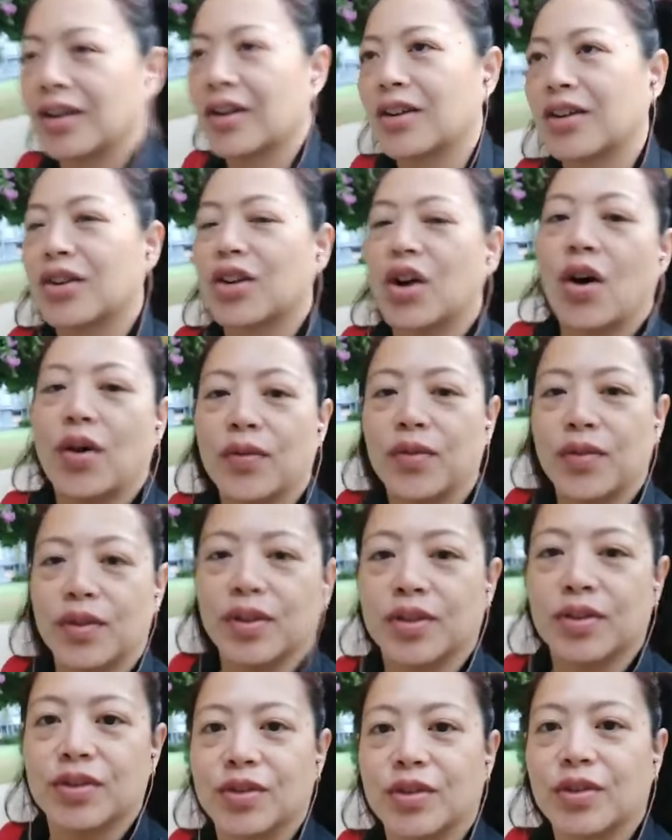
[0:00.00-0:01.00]

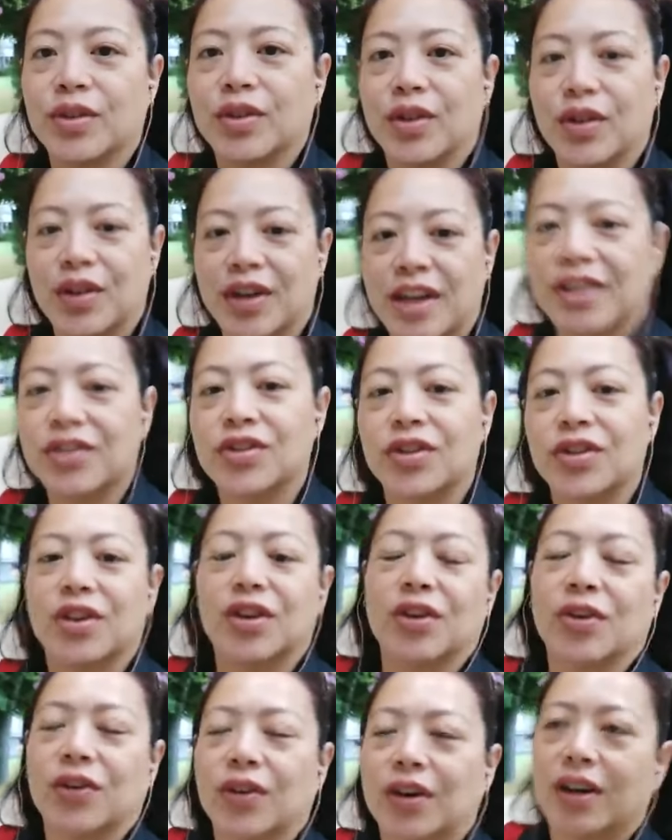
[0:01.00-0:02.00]
confidence or you're
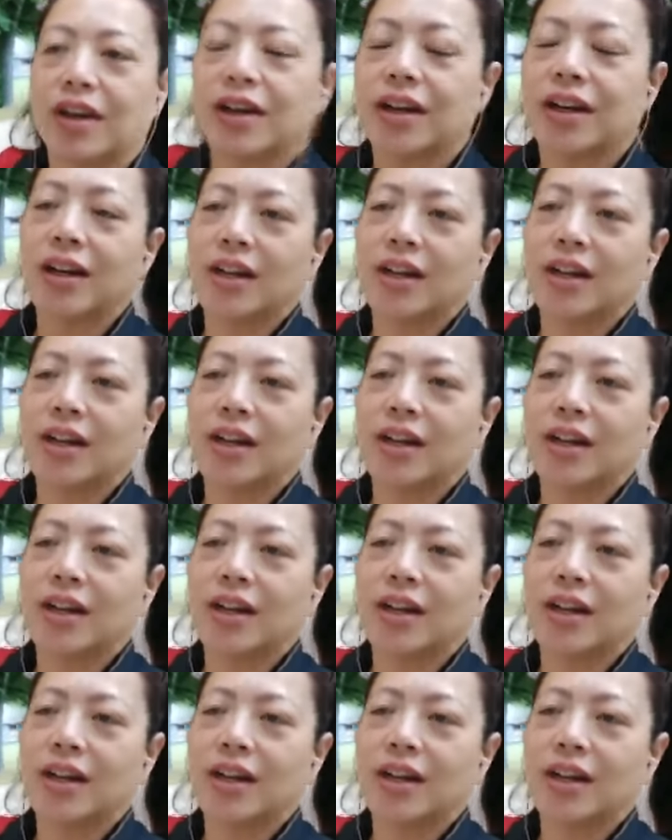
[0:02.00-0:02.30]
insecure,